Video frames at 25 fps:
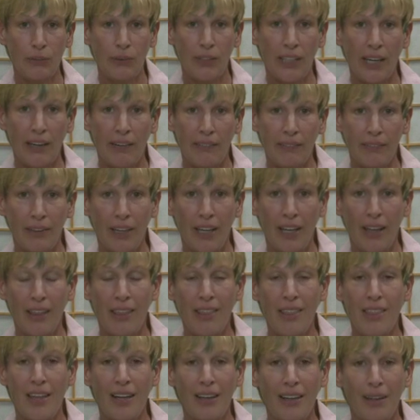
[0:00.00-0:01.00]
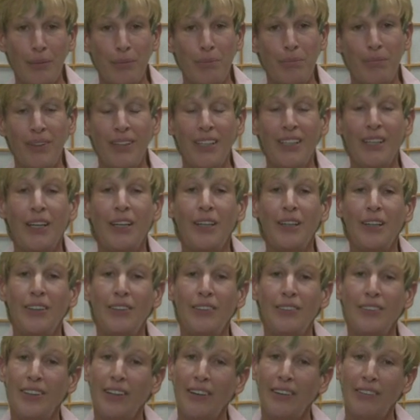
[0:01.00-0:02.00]
we have the,
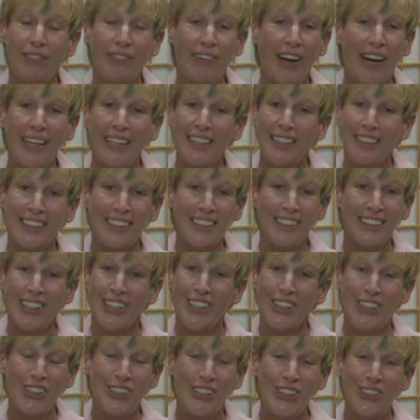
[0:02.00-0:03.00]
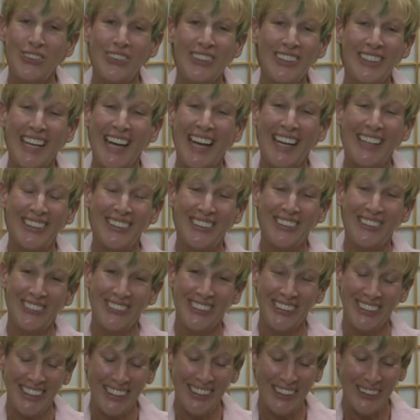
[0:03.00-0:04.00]
the finest
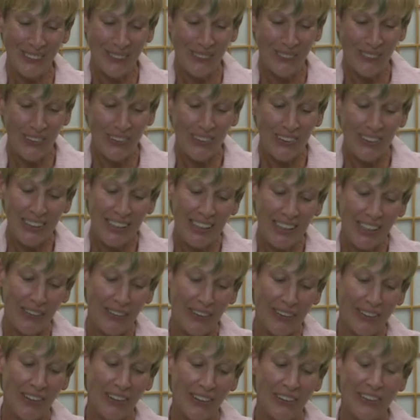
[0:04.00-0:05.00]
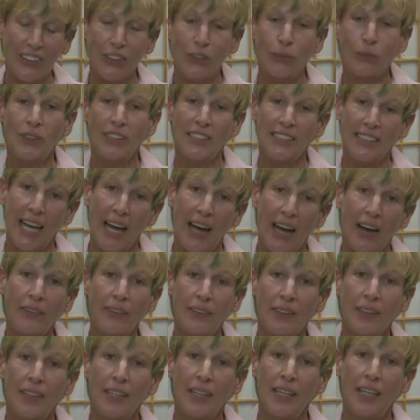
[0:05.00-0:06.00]
newscasters in the world. Terry Larson was out
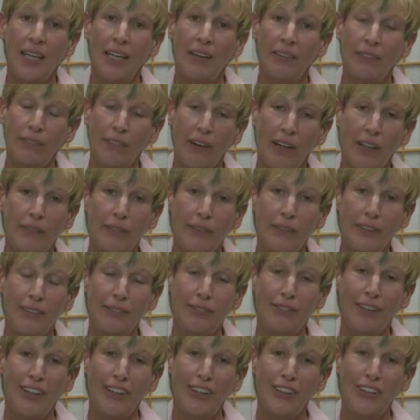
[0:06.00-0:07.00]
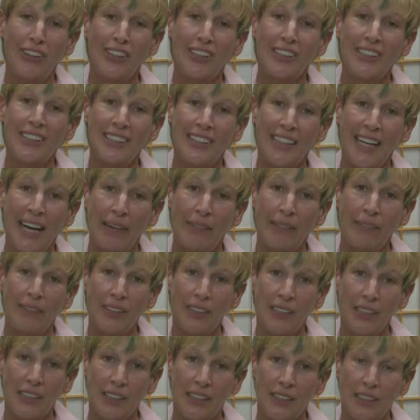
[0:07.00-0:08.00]
following the fire trucks and happened to
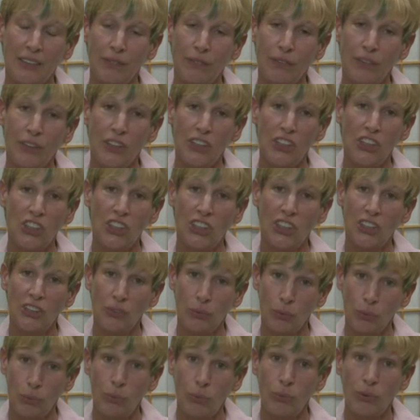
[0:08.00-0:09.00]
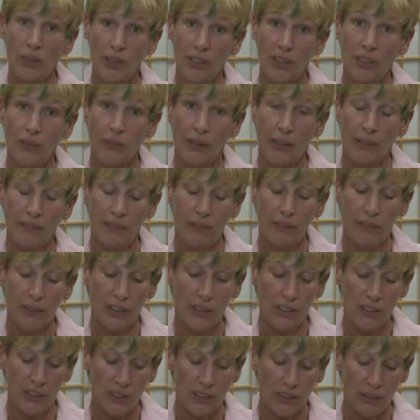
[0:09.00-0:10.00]
get this footage, and it's really great
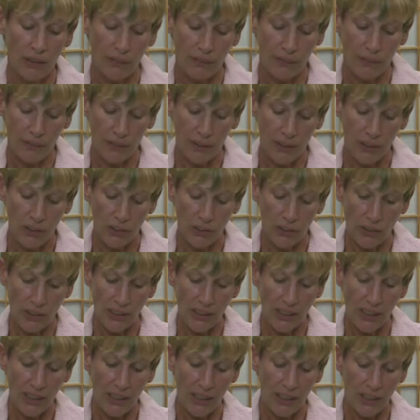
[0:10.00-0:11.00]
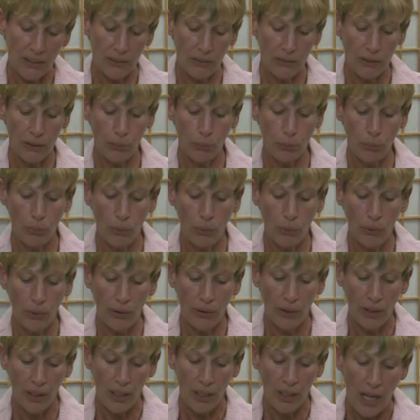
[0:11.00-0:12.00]
footage. So if you're interested in learning more
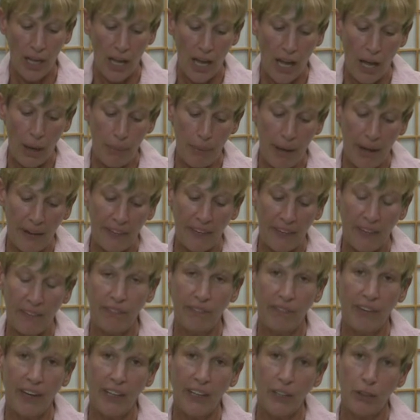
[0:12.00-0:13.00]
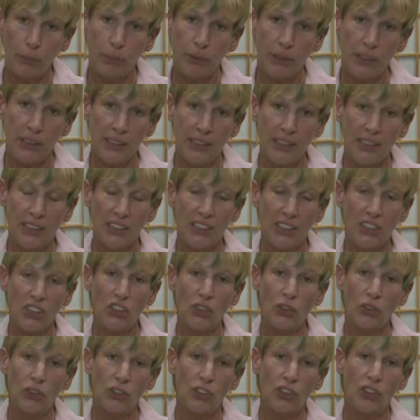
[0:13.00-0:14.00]
about the fire, please just
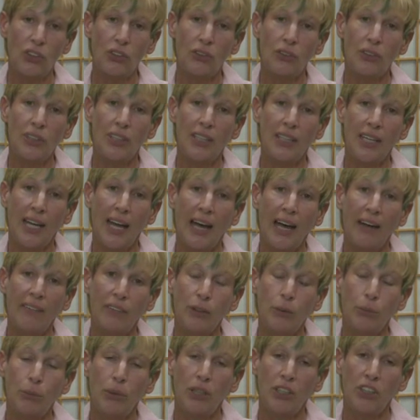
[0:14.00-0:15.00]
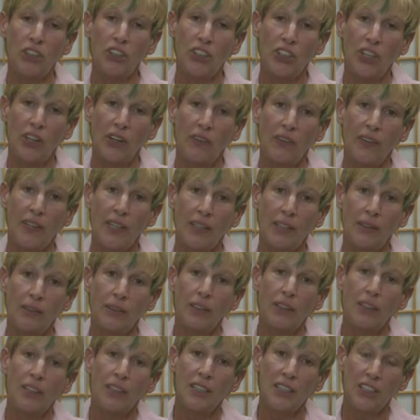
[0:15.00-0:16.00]
tune in after my show and
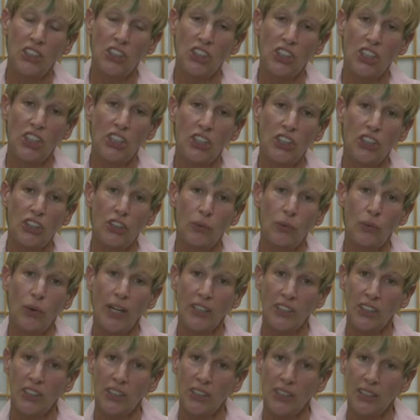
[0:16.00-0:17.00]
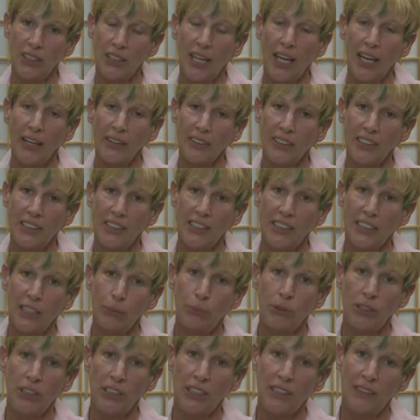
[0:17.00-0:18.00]
continue to watch LCM
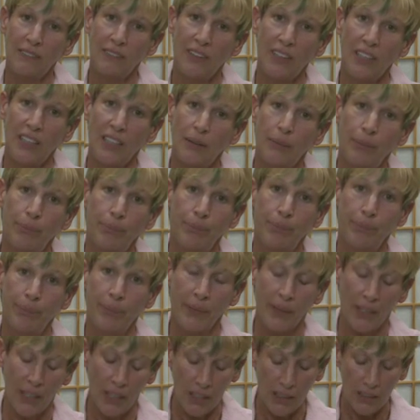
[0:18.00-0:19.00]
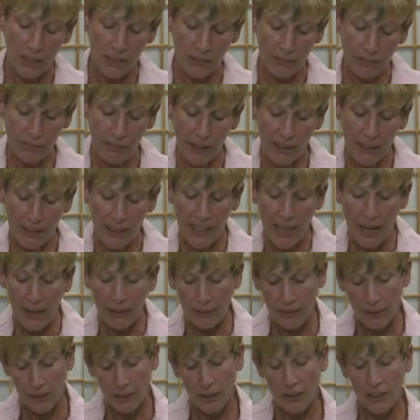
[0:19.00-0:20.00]
TV to find out,
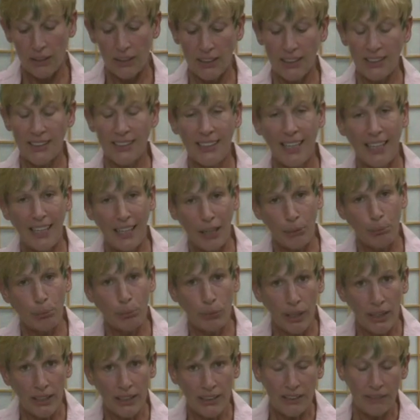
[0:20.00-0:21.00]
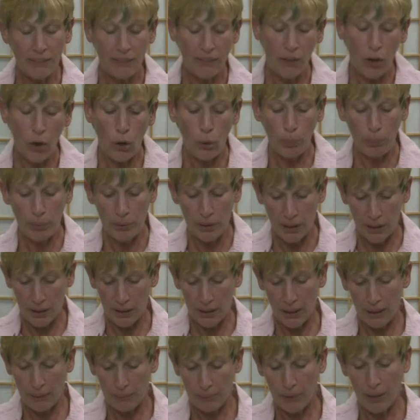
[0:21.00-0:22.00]
to stay abreast of opening
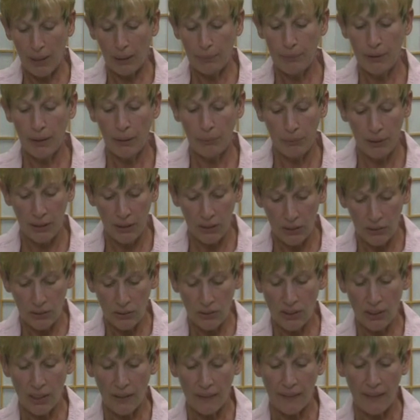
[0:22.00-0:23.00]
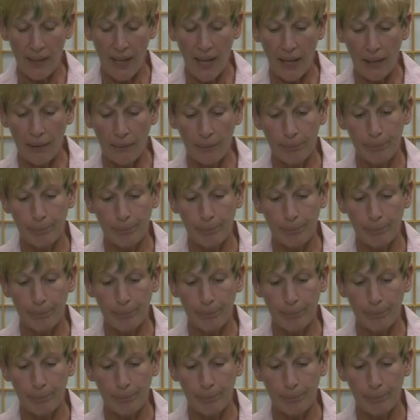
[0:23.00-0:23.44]
um, upcoming news on that.